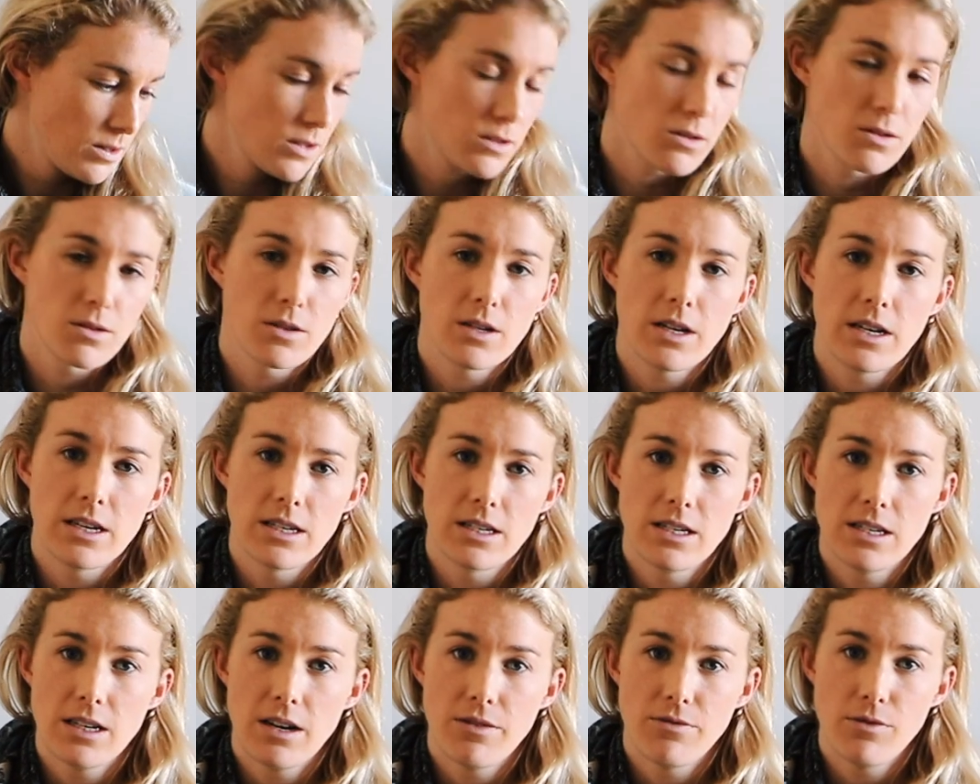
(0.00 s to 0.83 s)
this also
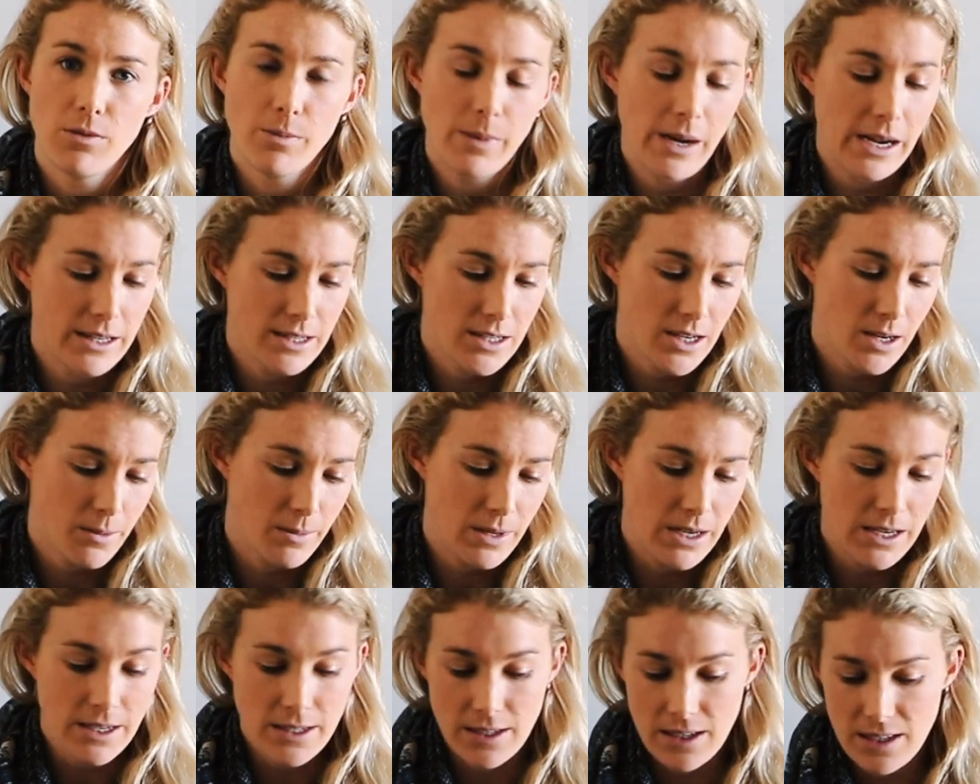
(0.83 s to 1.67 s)
has stuff for bad
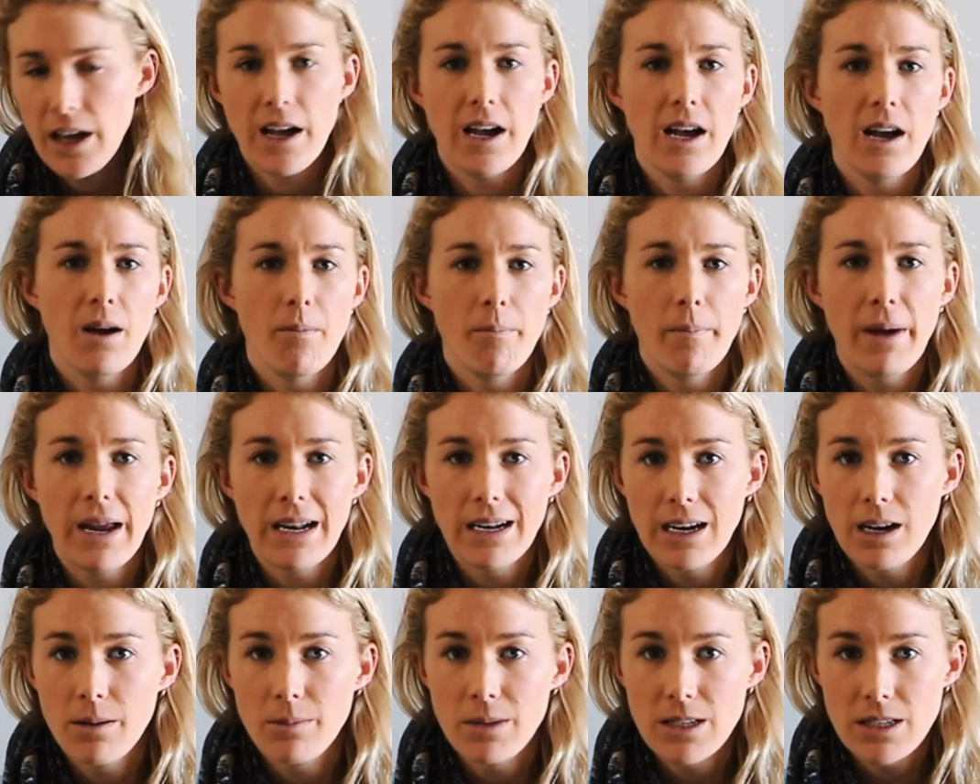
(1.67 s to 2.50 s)
tummies,
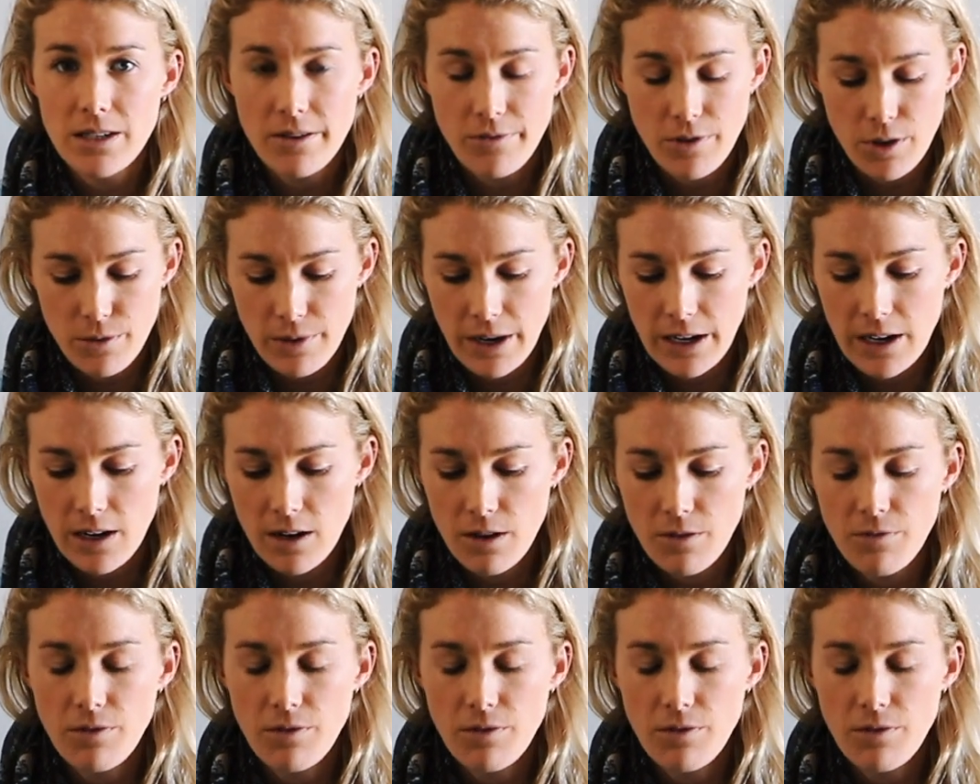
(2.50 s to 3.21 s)
med lemons if you're running a